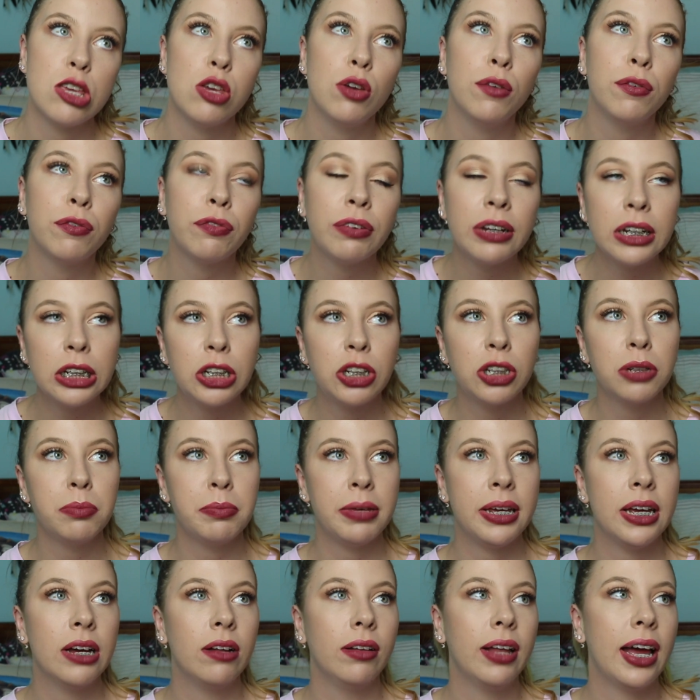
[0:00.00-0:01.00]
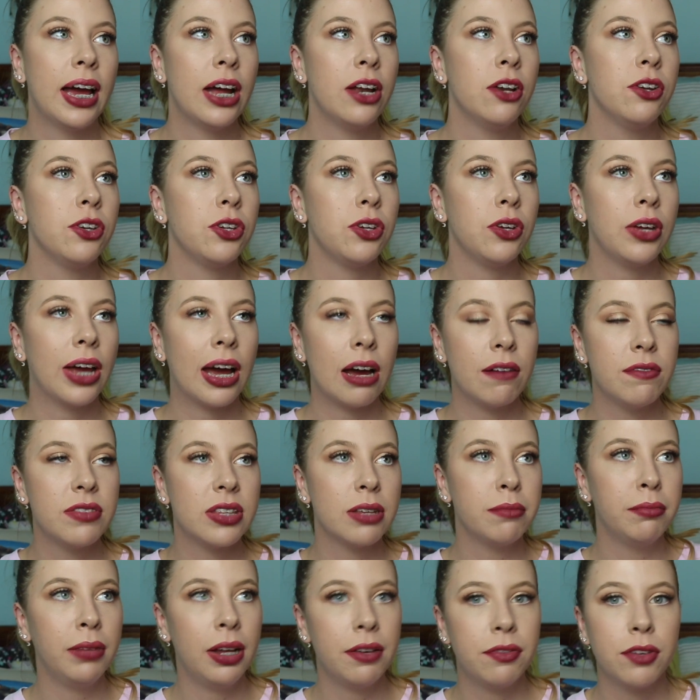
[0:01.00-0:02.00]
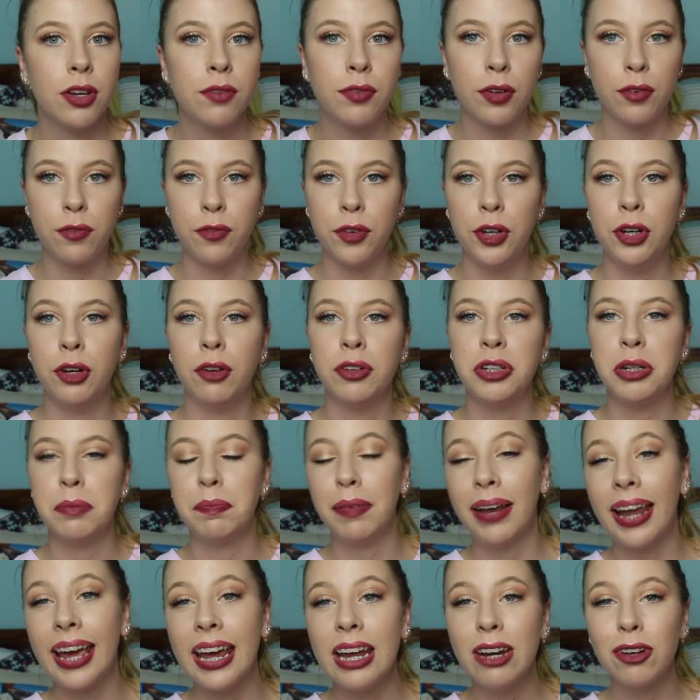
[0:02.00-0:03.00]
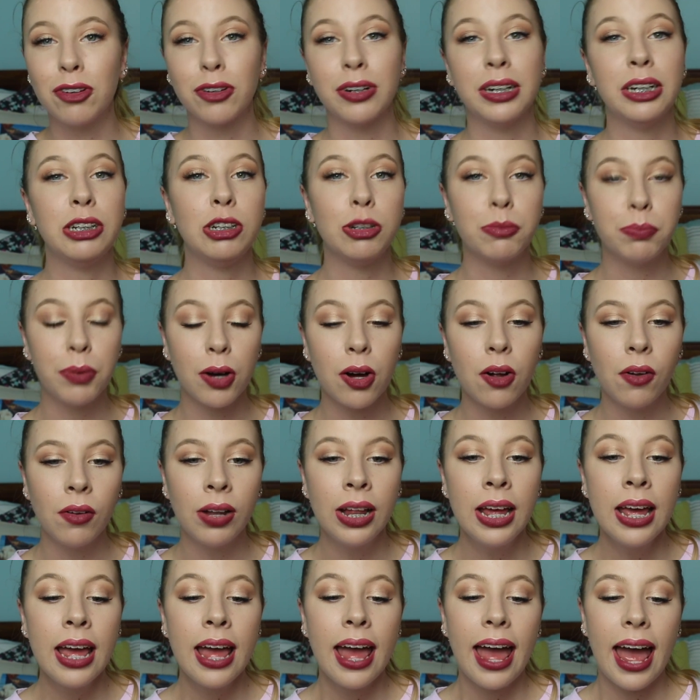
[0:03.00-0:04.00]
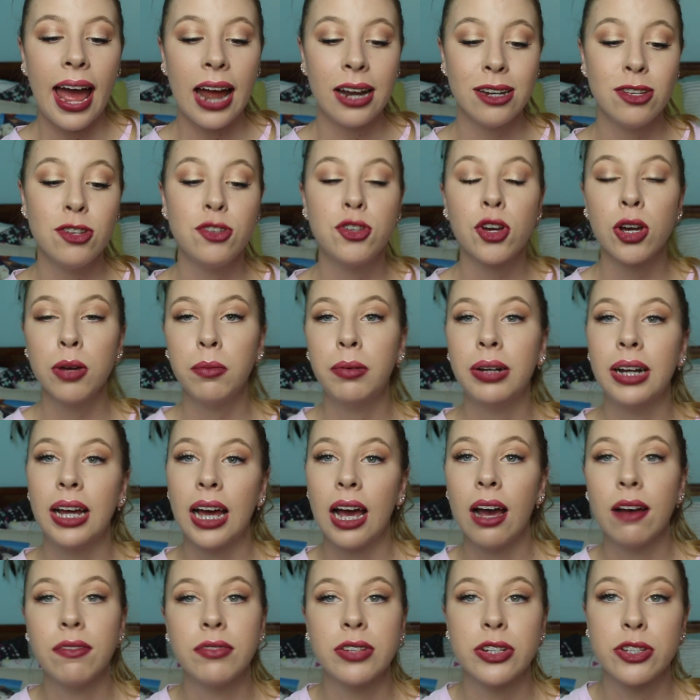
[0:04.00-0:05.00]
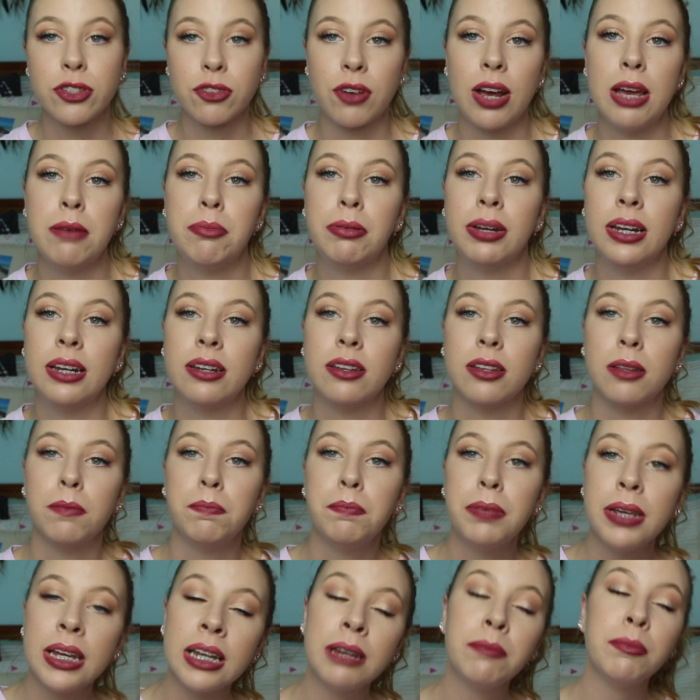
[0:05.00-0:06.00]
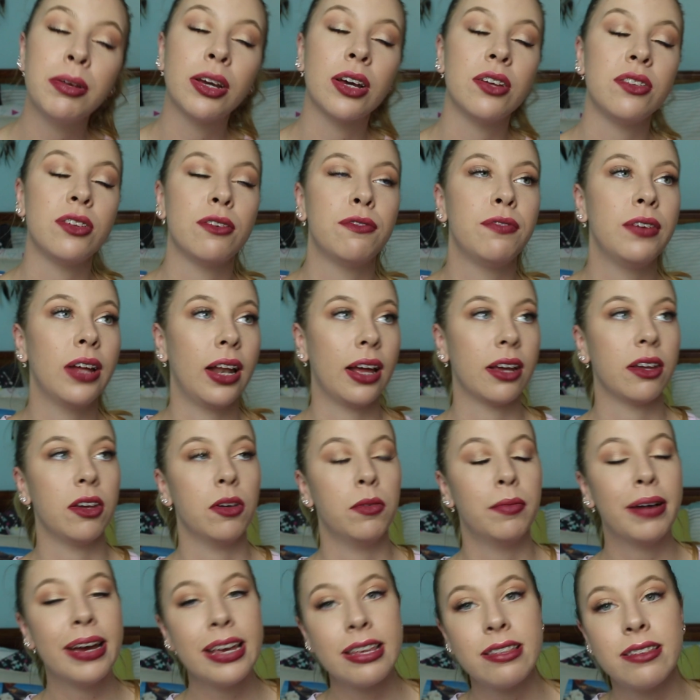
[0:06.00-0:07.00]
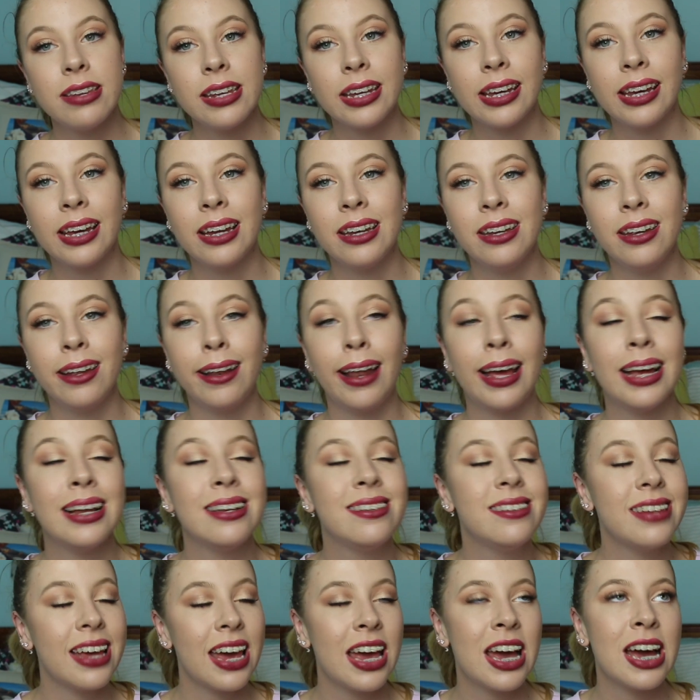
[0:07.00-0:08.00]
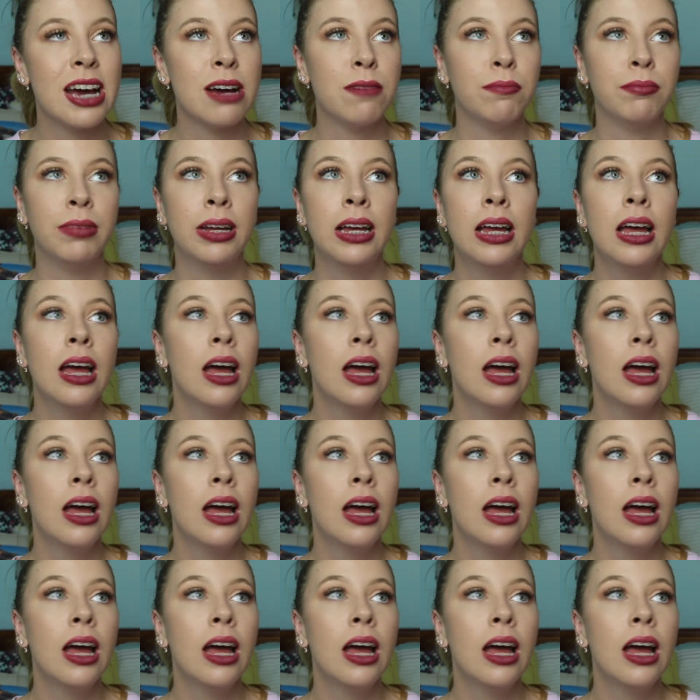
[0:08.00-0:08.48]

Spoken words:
you've finished a meal and you have some leftover food on your plate or in your bowl, and you don't want to have to scrape it into the bin because you feel like you're wasting it, and you're like, damn,